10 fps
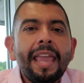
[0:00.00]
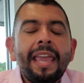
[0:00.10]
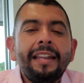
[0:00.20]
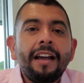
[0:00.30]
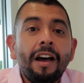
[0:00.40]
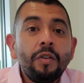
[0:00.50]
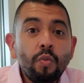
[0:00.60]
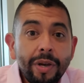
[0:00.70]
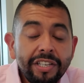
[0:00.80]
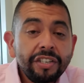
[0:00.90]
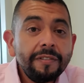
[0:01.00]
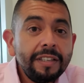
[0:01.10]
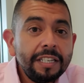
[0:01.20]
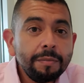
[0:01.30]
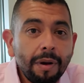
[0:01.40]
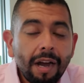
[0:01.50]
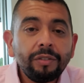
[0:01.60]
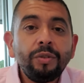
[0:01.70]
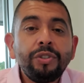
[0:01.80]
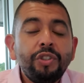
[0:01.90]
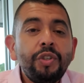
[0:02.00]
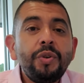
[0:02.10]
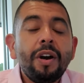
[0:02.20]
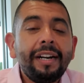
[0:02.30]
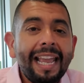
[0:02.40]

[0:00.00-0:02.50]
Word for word: and on which of these models you are